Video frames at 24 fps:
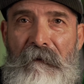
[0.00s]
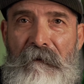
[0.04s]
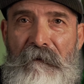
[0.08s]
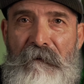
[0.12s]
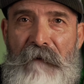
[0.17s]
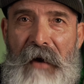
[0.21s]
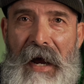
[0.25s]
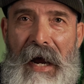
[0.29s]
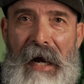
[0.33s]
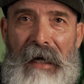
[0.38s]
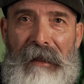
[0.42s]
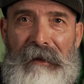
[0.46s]

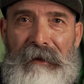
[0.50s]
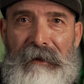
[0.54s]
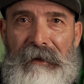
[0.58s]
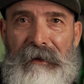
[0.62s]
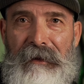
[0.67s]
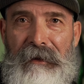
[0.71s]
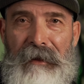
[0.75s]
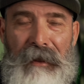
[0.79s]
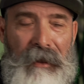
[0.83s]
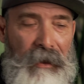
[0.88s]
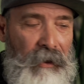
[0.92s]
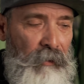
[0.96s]

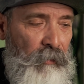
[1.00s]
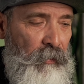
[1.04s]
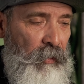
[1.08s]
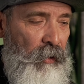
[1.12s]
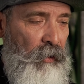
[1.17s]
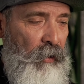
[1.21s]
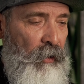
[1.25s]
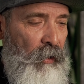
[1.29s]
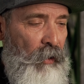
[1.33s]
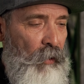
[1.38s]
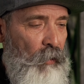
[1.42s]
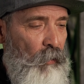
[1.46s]
fast tip
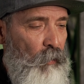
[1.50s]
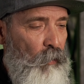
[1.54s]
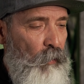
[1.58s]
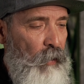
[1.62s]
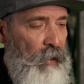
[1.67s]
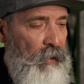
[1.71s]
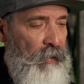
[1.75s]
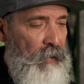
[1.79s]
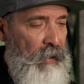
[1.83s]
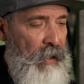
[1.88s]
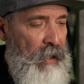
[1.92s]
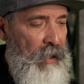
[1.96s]

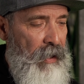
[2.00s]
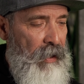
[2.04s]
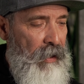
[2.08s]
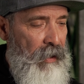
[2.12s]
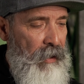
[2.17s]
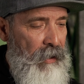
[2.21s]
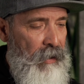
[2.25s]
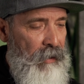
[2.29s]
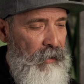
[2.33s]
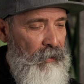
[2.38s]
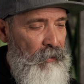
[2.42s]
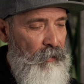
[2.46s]
with
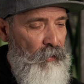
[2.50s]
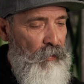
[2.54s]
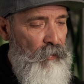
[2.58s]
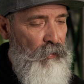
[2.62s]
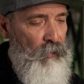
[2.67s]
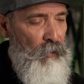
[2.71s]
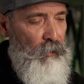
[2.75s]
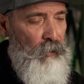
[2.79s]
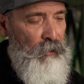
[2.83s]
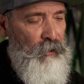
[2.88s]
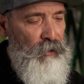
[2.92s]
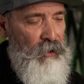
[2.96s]
a
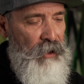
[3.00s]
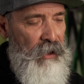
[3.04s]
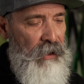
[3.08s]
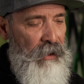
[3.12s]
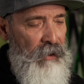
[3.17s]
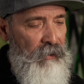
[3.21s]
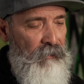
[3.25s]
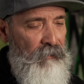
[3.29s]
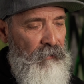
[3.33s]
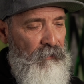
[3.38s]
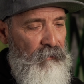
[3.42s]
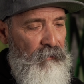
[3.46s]

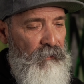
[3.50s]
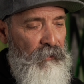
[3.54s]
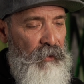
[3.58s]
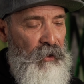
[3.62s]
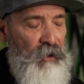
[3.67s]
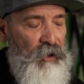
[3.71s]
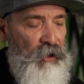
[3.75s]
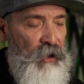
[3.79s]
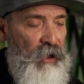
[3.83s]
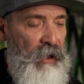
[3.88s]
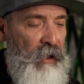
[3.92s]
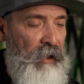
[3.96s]
13
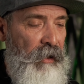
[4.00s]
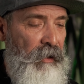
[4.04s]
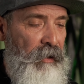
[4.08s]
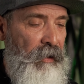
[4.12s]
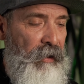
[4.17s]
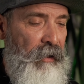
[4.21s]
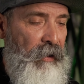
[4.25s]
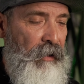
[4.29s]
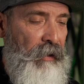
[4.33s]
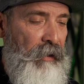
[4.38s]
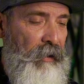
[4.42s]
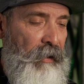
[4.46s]
fishing.
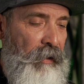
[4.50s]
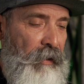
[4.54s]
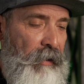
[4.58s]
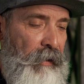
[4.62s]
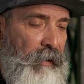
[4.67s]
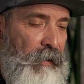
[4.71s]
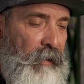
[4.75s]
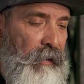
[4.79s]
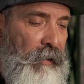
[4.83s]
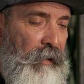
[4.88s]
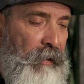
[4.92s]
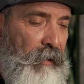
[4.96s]

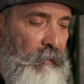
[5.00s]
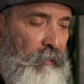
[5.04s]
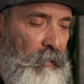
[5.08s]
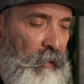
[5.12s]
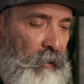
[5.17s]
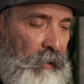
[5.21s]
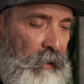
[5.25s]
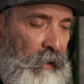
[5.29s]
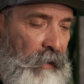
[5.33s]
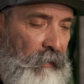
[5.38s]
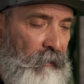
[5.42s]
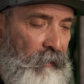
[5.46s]
I
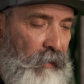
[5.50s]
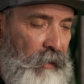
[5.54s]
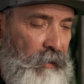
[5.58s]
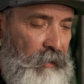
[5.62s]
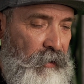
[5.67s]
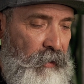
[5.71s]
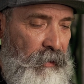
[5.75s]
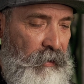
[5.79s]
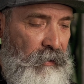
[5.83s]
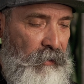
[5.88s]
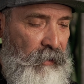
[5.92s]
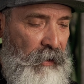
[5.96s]
believe
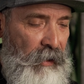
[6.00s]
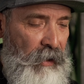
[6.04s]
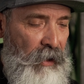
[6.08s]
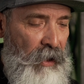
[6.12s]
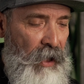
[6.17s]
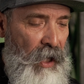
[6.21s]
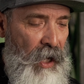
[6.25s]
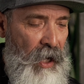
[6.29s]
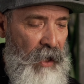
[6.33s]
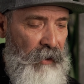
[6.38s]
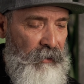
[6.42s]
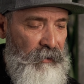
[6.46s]
this is the
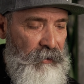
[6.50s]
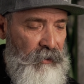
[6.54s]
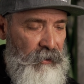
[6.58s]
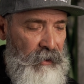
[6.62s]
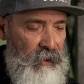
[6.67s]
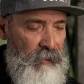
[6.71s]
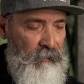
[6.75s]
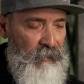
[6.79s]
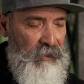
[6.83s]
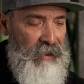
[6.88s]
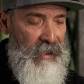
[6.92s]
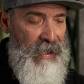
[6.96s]

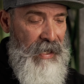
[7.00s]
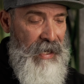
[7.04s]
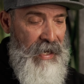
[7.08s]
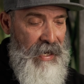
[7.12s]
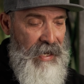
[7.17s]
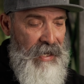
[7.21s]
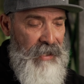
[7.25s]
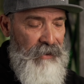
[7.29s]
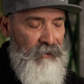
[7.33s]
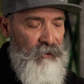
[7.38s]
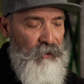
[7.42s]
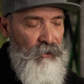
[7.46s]
Concept
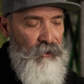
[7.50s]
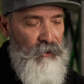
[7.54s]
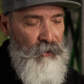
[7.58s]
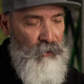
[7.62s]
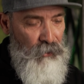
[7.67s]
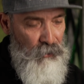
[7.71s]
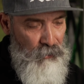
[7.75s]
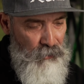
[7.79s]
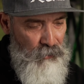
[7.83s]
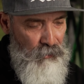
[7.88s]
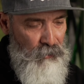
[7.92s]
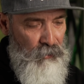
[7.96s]

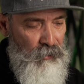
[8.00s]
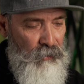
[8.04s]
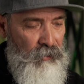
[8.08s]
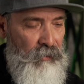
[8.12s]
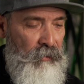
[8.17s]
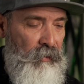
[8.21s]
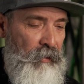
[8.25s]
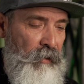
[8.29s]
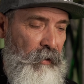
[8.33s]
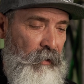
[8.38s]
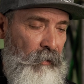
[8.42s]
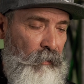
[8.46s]
A2
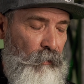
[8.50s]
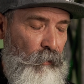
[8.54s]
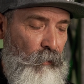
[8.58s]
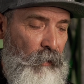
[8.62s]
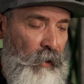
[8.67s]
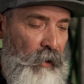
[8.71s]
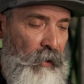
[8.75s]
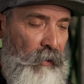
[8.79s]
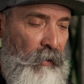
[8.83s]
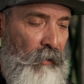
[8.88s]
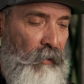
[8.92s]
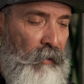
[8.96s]

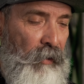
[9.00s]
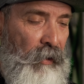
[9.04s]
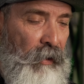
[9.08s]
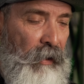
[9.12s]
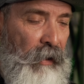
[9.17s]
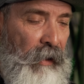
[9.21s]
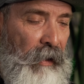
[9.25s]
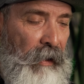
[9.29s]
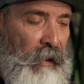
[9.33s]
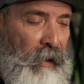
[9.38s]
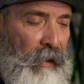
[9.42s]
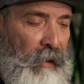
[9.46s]
reel
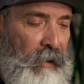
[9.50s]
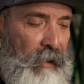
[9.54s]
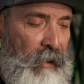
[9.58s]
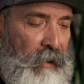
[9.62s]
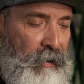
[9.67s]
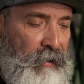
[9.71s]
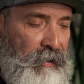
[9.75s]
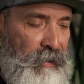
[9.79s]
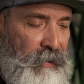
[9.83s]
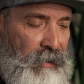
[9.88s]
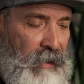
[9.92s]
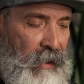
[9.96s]
in a
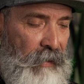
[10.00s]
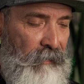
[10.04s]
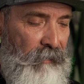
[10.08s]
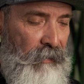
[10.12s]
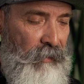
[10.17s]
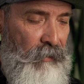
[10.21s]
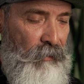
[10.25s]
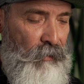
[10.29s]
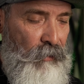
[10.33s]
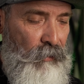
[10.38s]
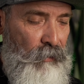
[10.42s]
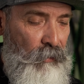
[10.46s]

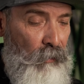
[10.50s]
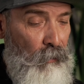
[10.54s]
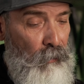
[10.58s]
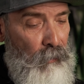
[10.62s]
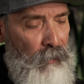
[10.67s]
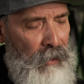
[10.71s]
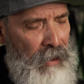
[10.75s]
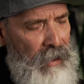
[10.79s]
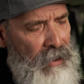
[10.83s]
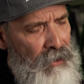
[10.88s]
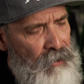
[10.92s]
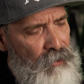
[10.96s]
7
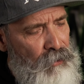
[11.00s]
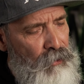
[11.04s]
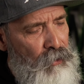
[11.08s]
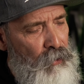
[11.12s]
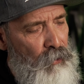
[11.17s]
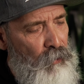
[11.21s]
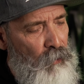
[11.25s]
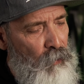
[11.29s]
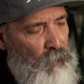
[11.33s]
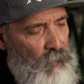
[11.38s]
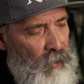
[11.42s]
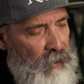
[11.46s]
or
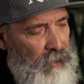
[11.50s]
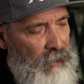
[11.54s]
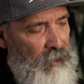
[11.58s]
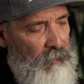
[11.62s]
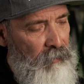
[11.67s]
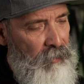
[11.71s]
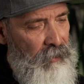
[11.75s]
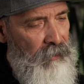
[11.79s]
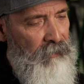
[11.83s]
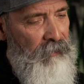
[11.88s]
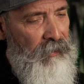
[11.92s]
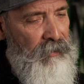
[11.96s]
8-to-1. I
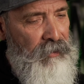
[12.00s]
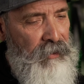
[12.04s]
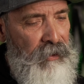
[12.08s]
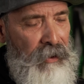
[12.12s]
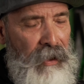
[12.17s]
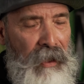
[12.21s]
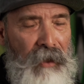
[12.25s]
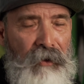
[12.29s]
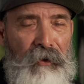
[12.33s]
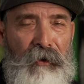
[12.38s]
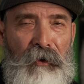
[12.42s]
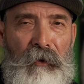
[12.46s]
believe it's an
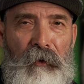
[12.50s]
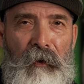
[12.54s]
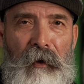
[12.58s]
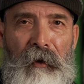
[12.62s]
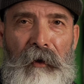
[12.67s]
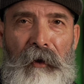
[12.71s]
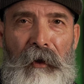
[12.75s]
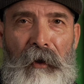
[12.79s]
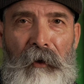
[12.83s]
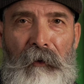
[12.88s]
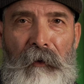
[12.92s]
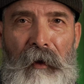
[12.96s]

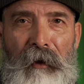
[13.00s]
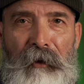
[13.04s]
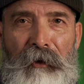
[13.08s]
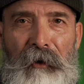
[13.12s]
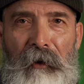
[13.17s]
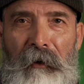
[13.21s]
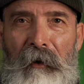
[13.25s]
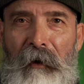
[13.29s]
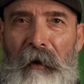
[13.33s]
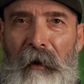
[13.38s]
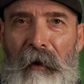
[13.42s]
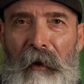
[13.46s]
8-to-1 gear
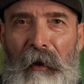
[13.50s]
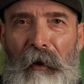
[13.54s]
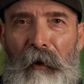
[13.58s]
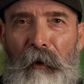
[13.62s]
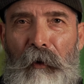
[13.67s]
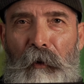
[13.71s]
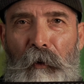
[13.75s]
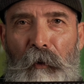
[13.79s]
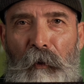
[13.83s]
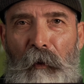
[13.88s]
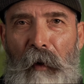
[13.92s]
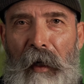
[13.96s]
ratio.
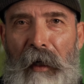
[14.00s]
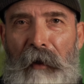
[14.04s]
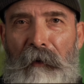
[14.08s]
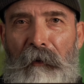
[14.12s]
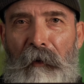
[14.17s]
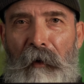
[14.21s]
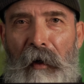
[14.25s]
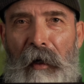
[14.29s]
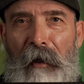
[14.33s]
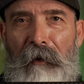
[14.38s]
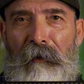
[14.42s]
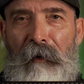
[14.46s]
Great
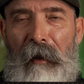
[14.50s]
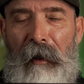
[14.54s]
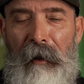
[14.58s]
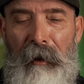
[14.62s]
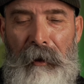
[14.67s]
rod right